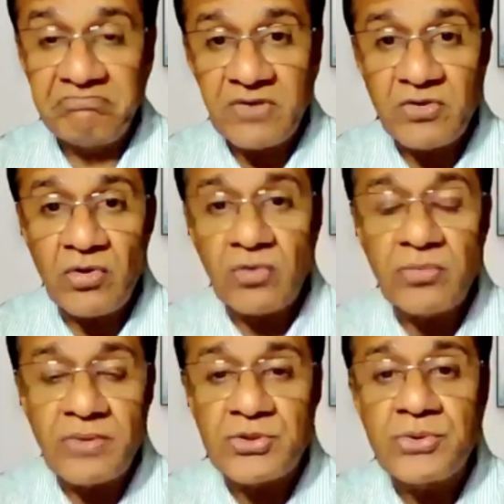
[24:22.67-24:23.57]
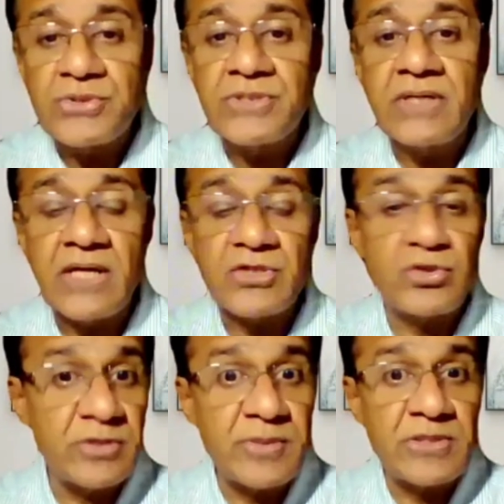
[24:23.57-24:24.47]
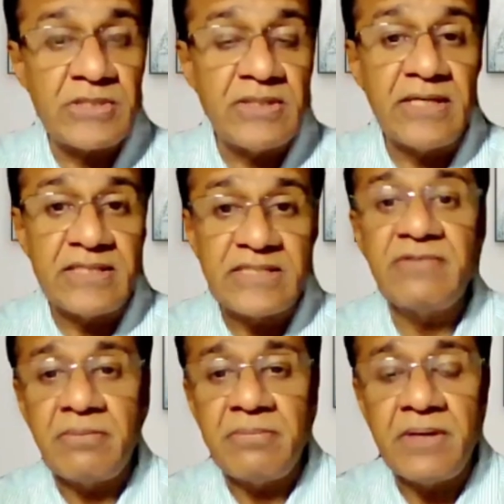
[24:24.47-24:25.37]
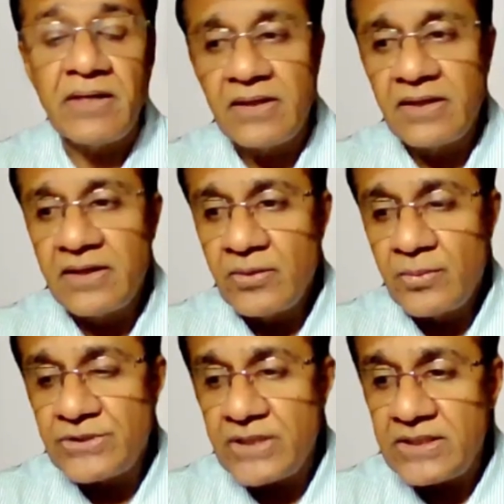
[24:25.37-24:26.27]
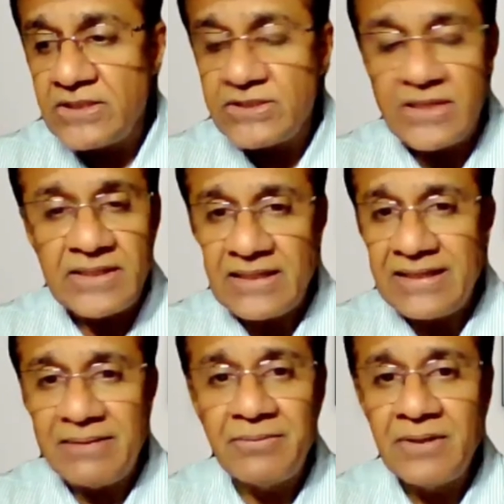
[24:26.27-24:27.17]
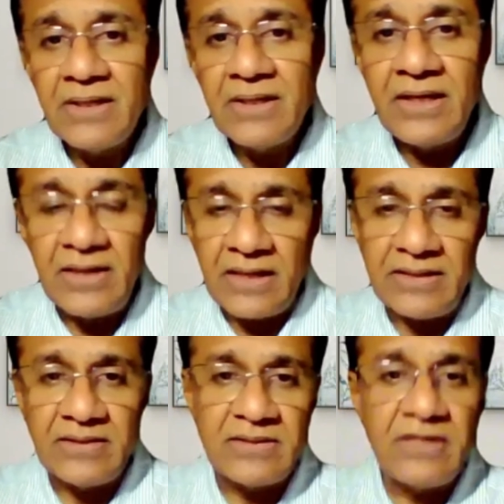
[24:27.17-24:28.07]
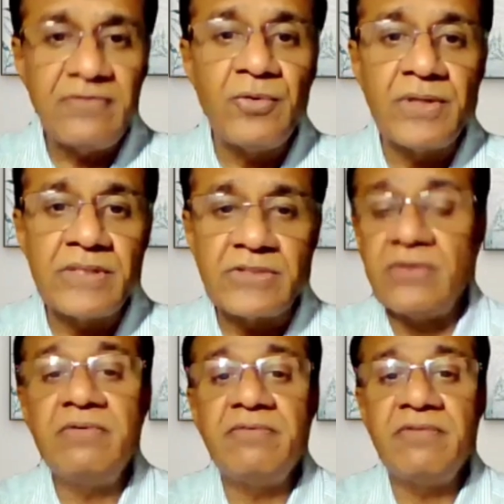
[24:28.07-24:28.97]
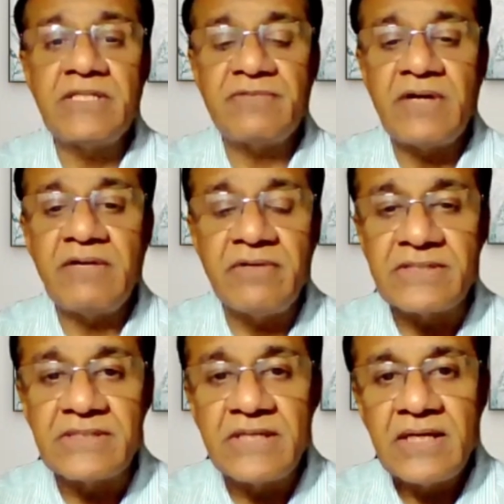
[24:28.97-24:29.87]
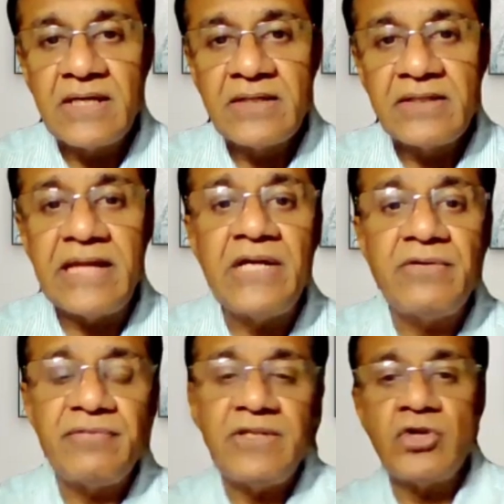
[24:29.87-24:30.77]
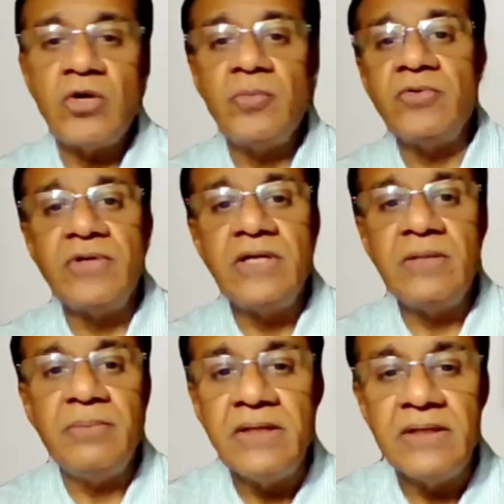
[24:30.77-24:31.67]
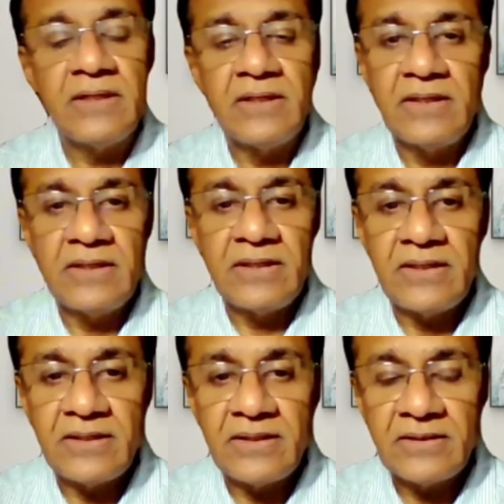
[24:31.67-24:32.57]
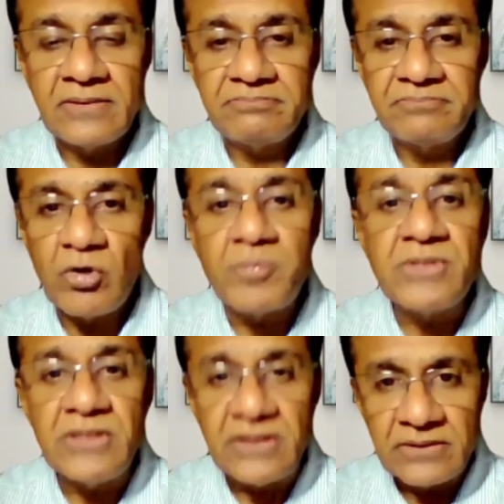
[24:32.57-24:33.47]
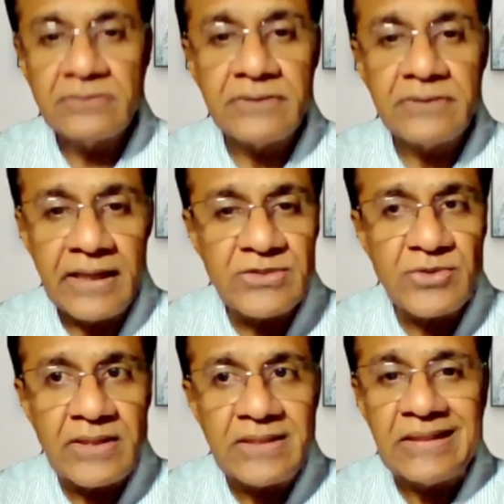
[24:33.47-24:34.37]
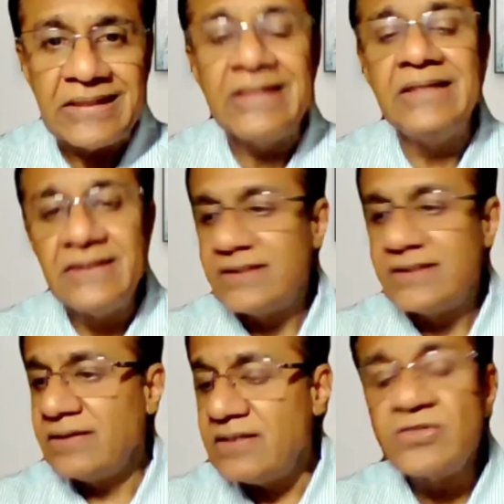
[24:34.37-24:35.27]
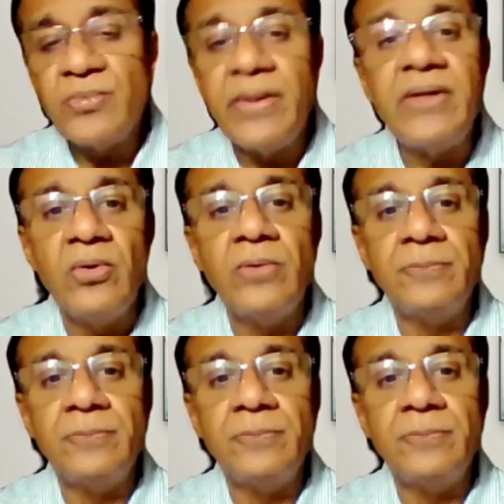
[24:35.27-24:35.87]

talk to my students in the classroom, especially the executive MBA, which I teach, and I tell them, hey, I think in 3-4 years or even next 5 years, the 9-to-5 job will really be obsolete, right? So I think gig is the way to go.